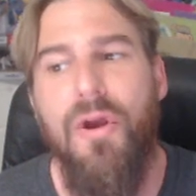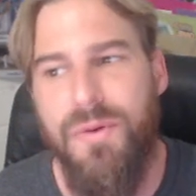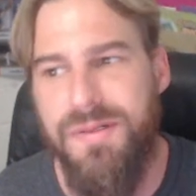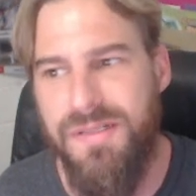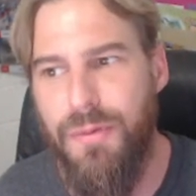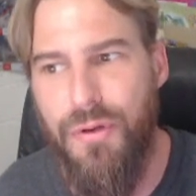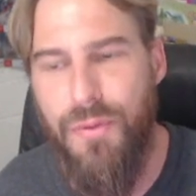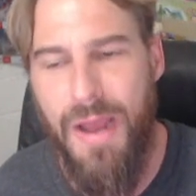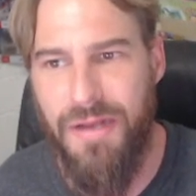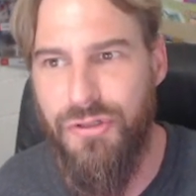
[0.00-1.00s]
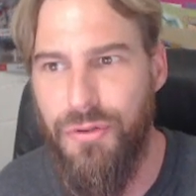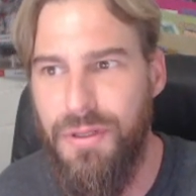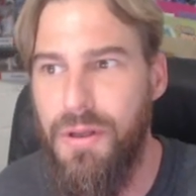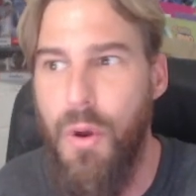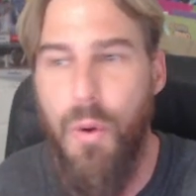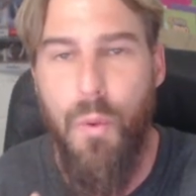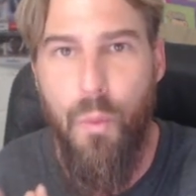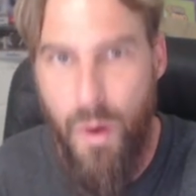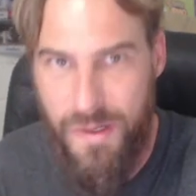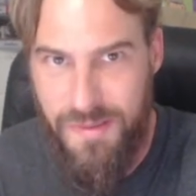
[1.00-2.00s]
with someone who actually
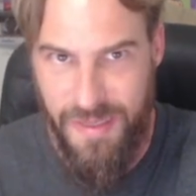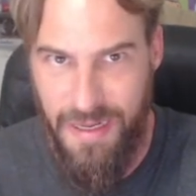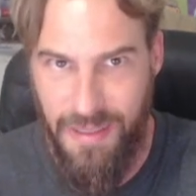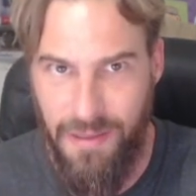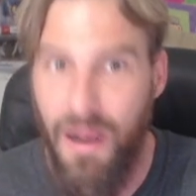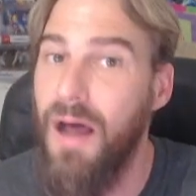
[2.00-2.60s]
was king.